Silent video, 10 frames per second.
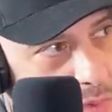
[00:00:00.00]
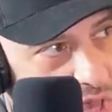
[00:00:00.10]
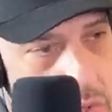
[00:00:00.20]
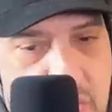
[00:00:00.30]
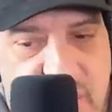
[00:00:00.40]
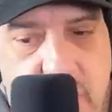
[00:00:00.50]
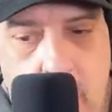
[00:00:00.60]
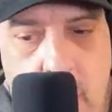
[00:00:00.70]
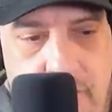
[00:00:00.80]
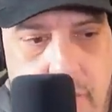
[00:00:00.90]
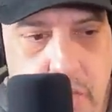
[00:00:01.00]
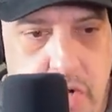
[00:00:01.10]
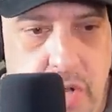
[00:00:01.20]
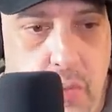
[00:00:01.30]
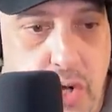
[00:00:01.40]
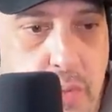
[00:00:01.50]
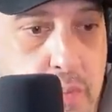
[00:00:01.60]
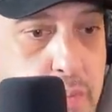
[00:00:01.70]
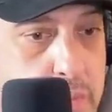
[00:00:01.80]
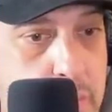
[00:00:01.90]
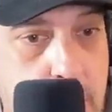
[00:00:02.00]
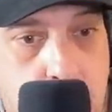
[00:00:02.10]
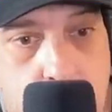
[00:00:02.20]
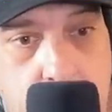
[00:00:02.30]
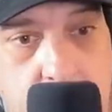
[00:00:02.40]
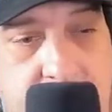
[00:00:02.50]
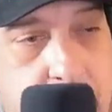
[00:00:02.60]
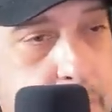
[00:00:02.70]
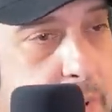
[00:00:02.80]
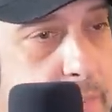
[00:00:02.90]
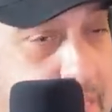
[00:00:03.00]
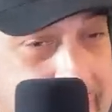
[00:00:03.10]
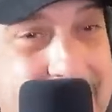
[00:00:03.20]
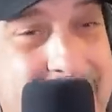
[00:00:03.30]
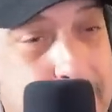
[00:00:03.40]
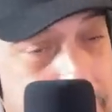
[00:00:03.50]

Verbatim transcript: years of the Scarfo regime, which ended up ended